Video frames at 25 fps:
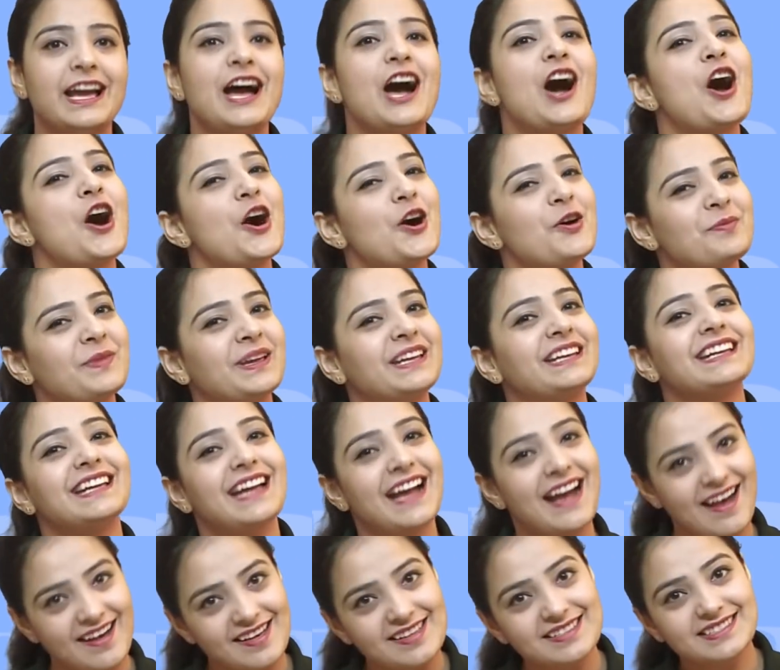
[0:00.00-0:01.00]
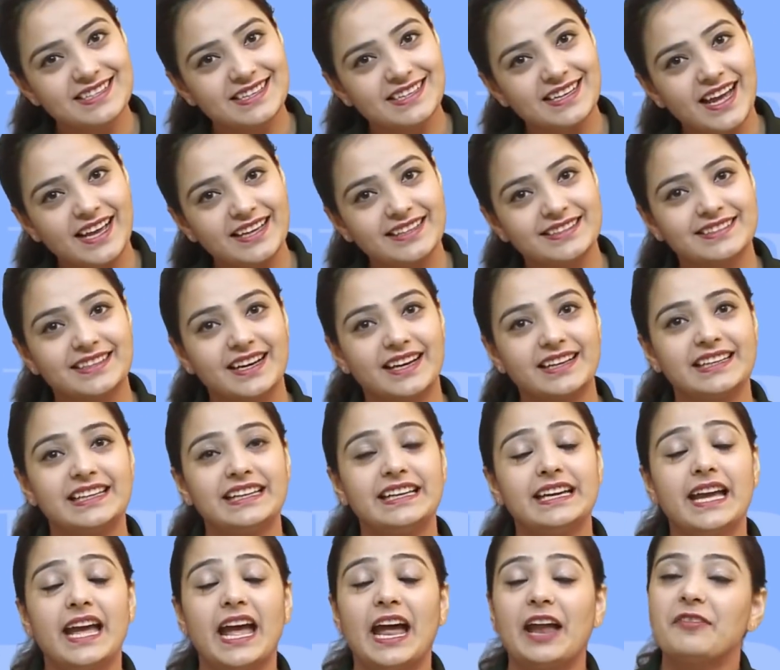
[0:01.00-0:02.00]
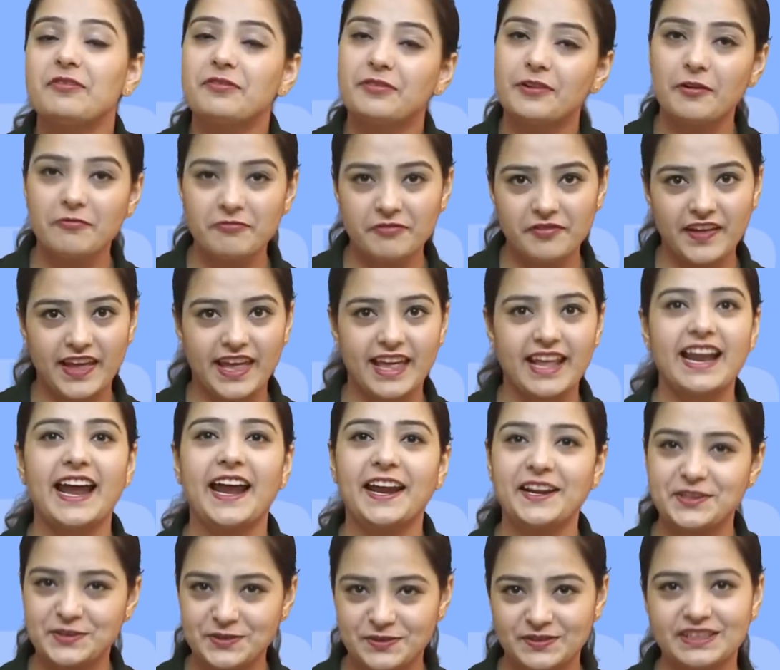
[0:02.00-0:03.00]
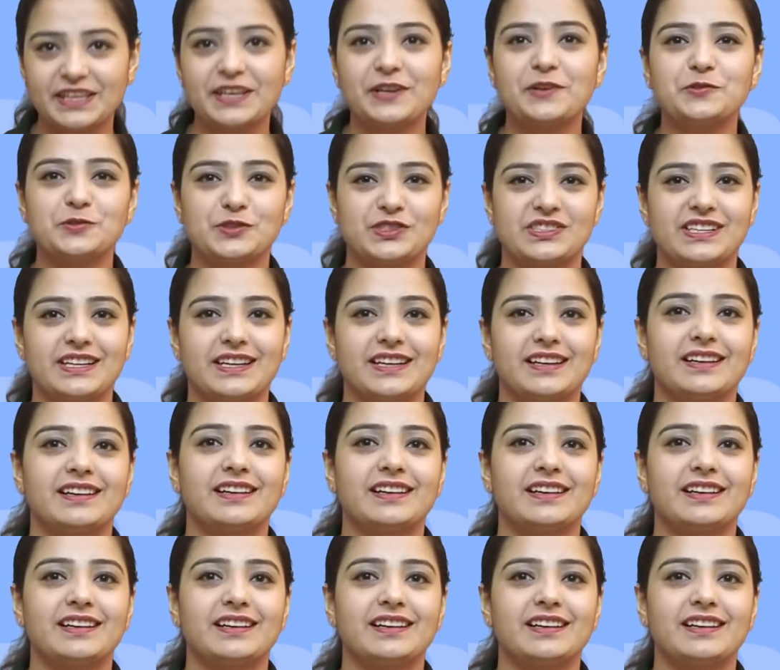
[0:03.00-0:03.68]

how many hours did I study, and from where I took the coaching.